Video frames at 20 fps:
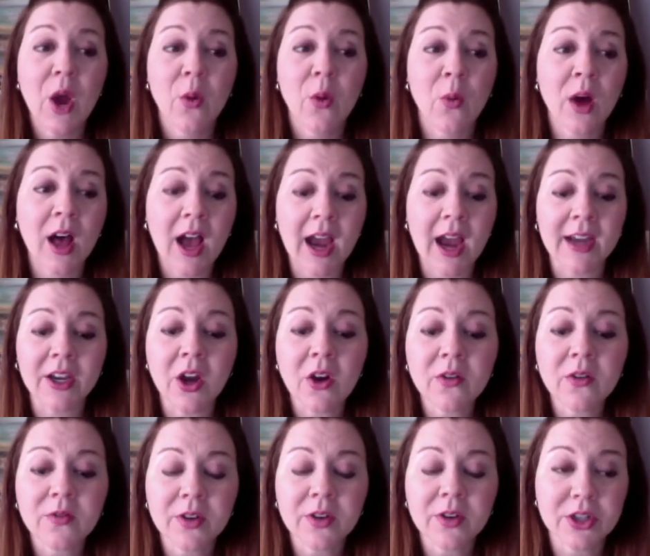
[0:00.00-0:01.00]
Well, I
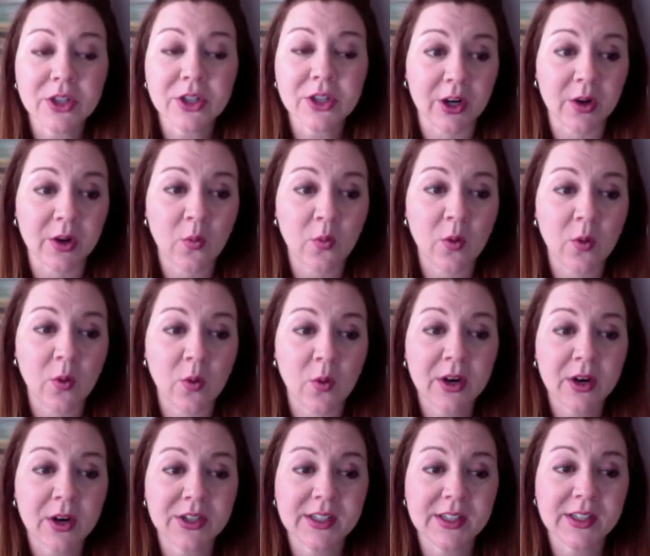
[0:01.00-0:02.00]
know for sure one
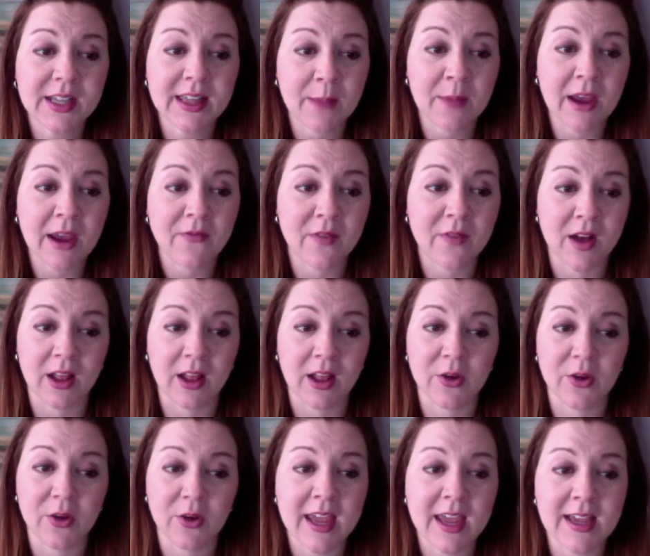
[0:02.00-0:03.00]
person they might
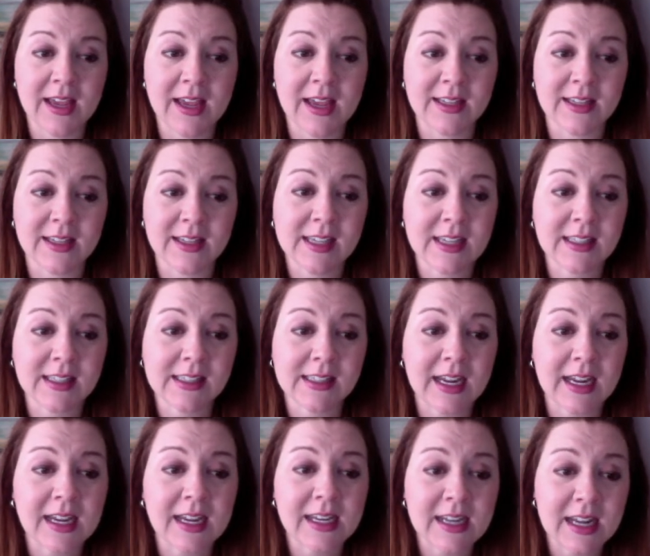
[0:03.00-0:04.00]
follow is
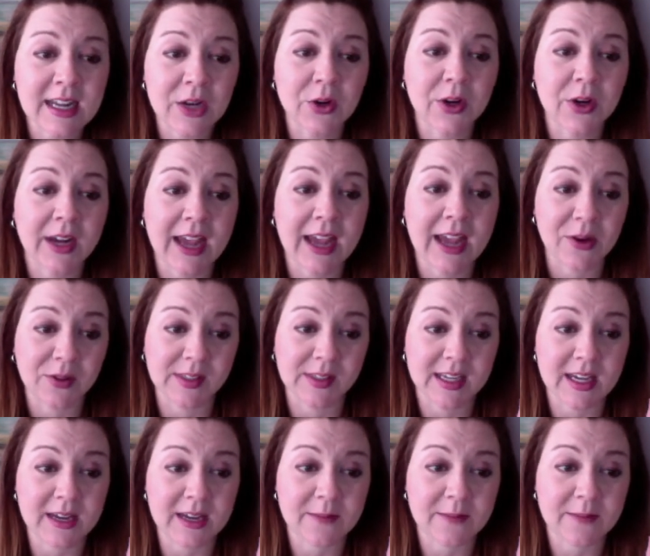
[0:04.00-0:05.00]
Sandy
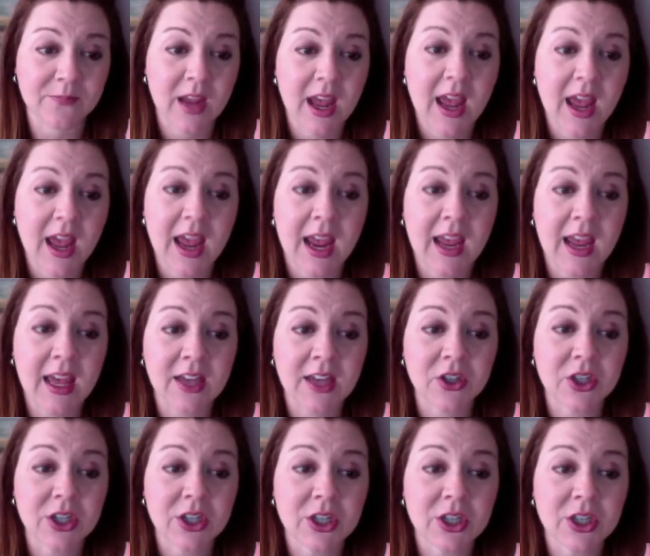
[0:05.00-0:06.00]
Krakowski,
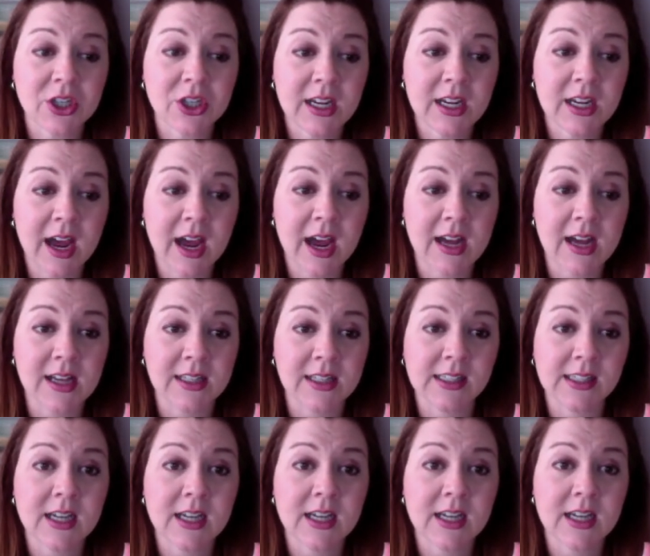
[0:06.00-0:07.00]
and she
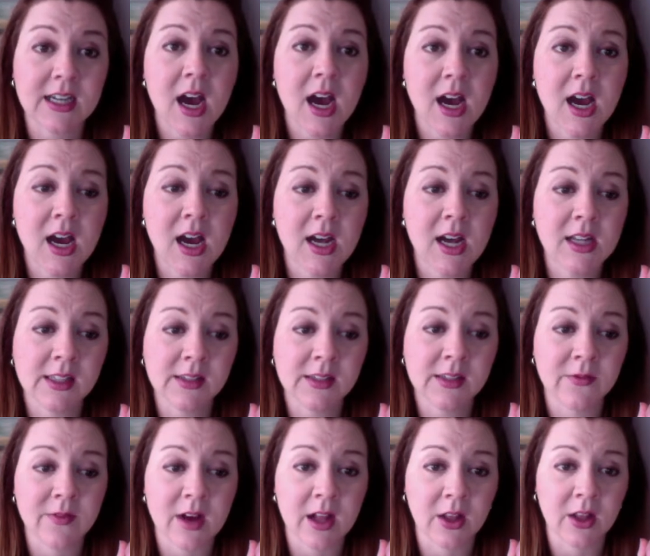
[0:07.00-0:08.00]
has tons of
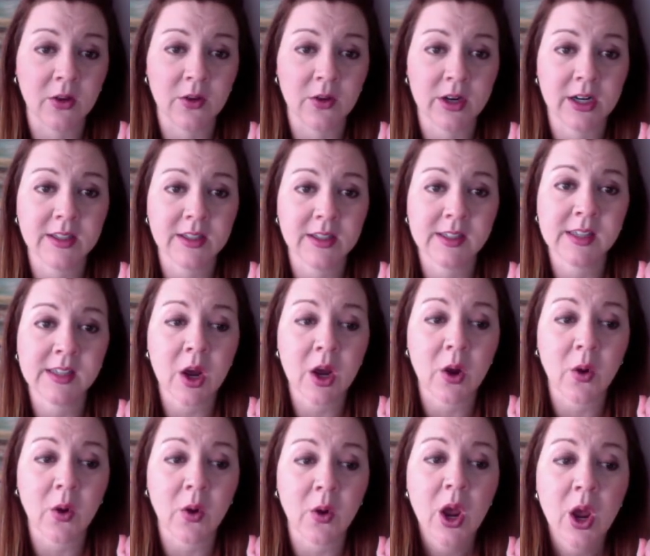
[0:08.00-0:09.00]
followers.
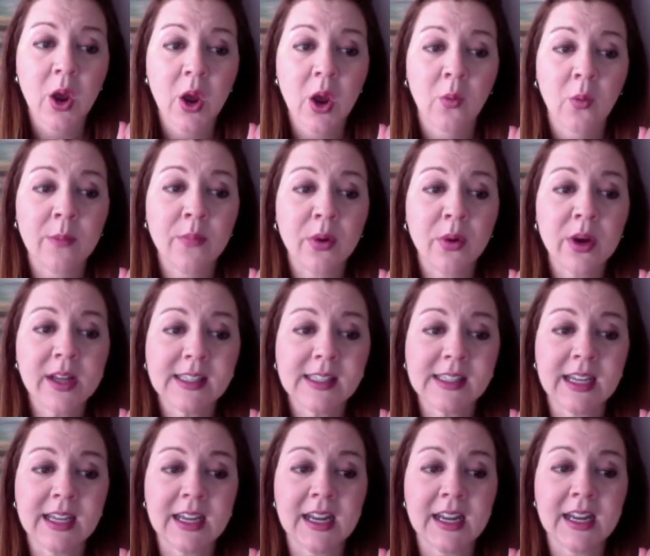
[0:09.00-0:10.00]
So we put
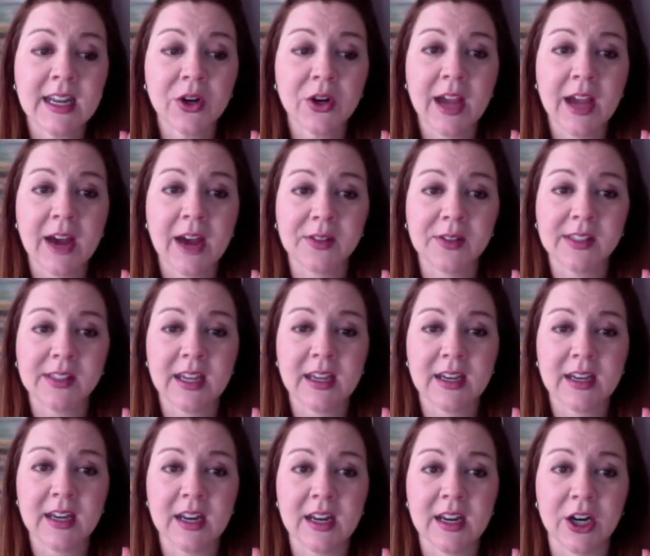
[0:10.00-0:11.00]
Sandy Krakowski
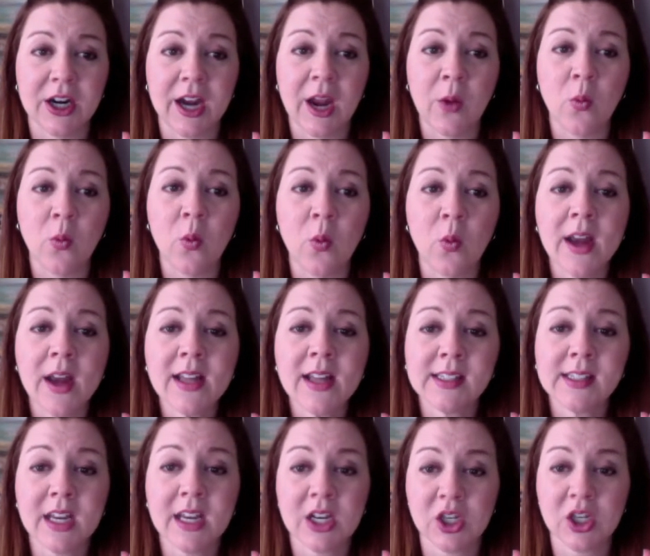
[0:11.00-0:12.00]
in here, and what it's
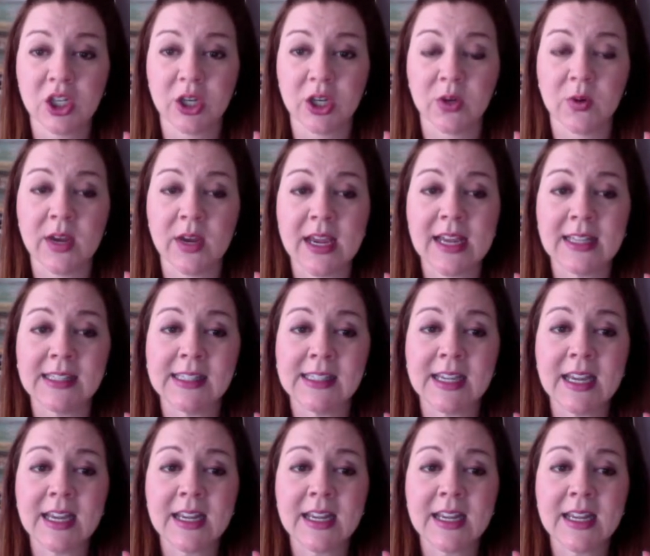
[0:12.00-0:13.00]
going to do is
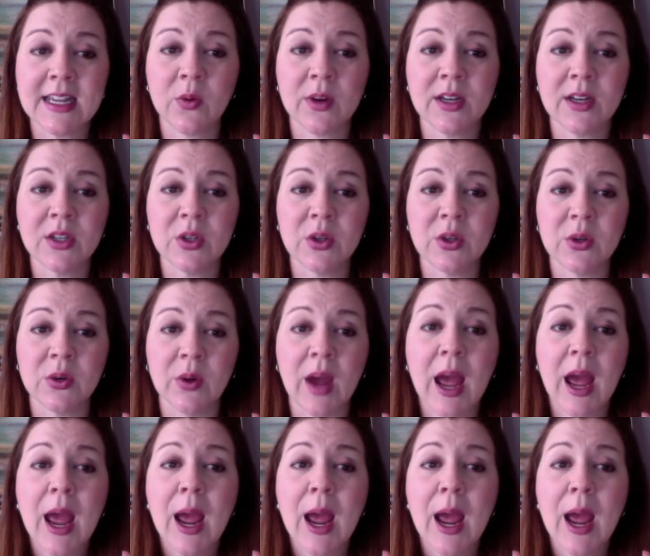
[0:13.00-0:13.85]
it is going to